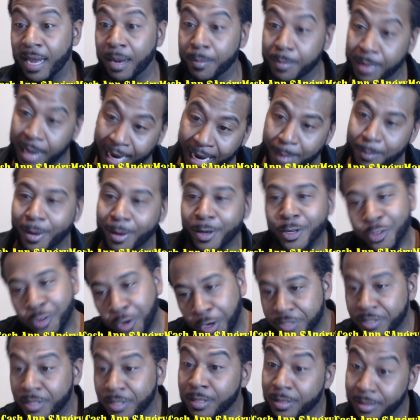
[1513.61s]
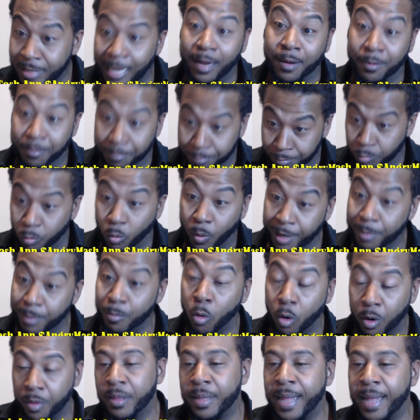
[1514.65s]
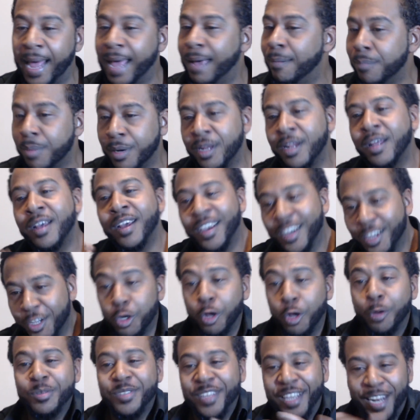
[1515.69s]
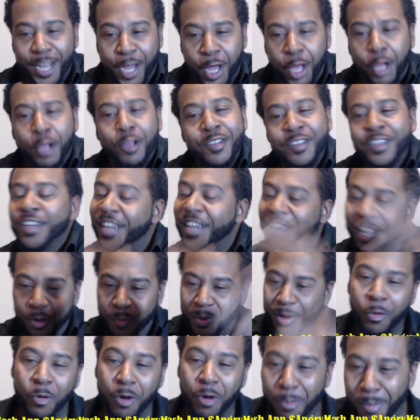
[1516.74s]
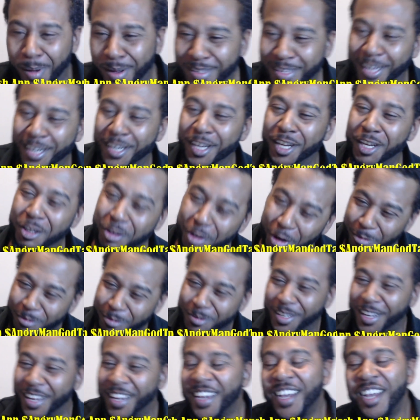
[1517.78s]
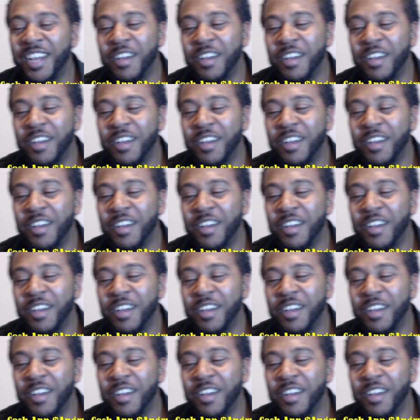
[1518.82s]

I mean, I got my trust in this guy way more than that, but you know what I'm saying? Anyway, don't worry about that, nigga, you know what I'm saying?